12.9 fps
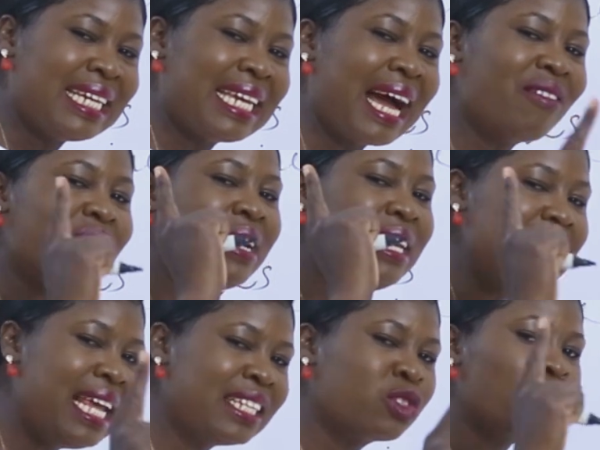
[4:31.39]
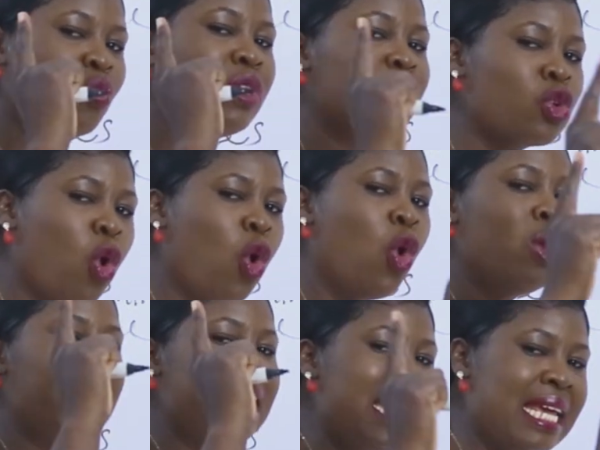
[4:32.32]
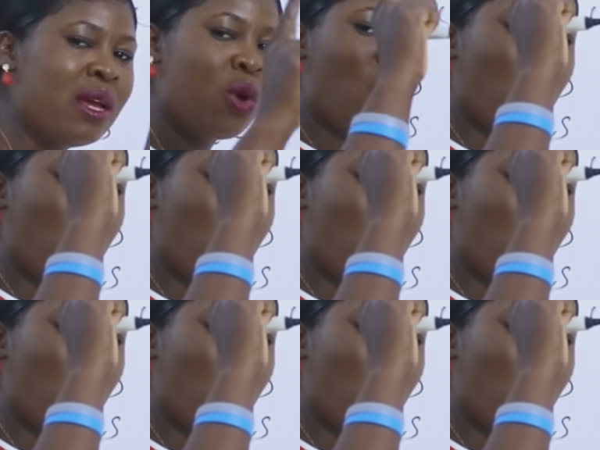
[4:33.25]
that relates with only